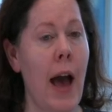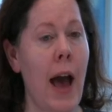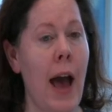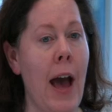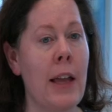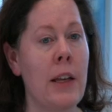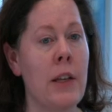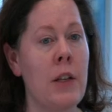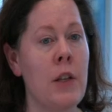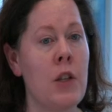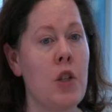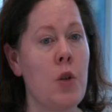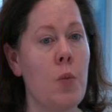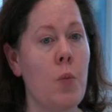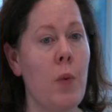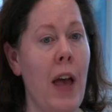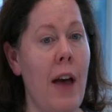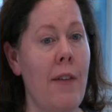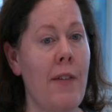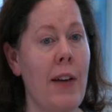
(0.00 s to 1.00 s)
And
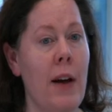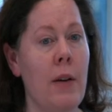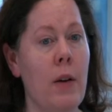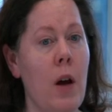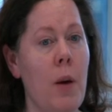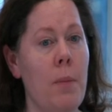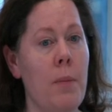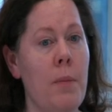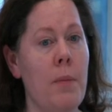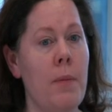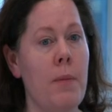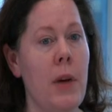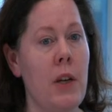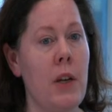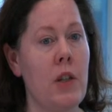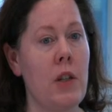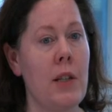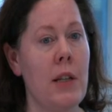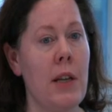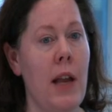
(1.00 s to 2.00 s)
we have outcome
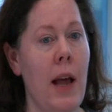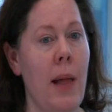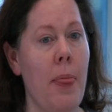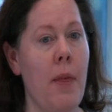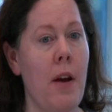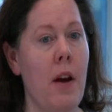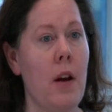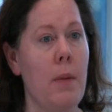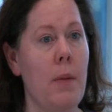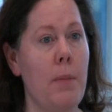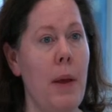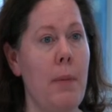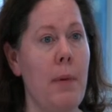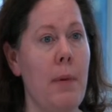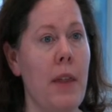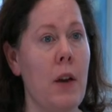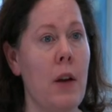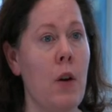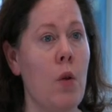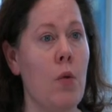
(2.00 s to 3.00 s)
measures in hand therapy,
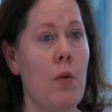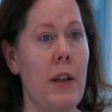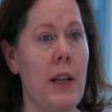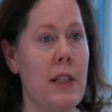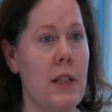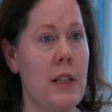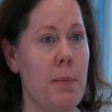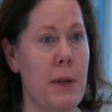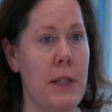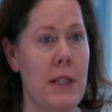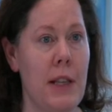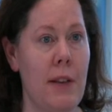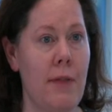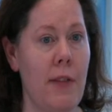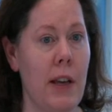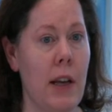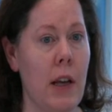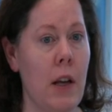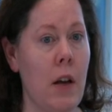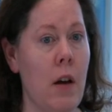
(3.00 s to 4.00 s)
but they're not really
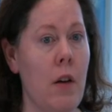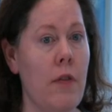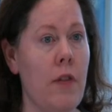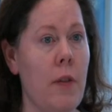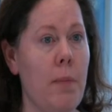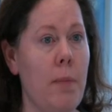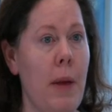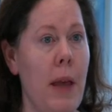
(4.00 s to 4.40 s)
specific enough for